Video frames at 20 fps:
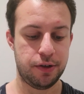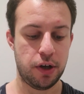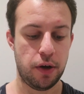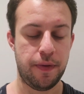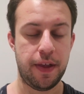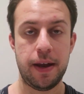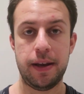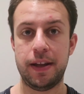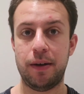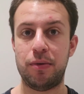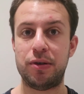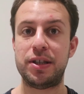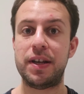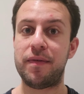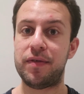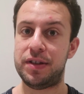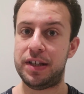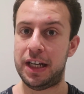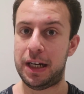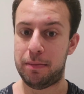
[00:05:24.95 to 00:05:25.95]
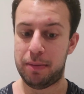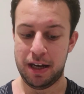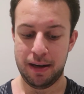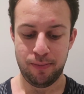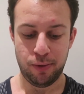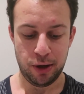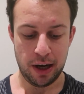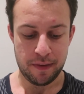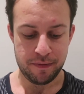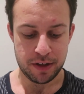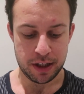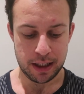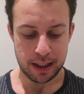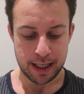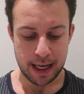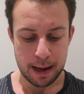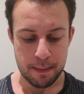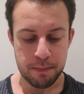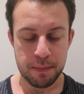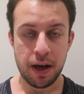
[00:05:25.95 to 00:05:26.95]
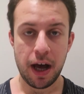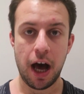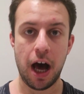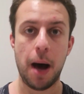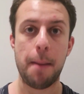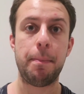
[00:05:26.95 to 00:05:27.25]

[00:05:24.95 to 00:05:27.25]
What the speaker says: So then there were 17 people left in the game,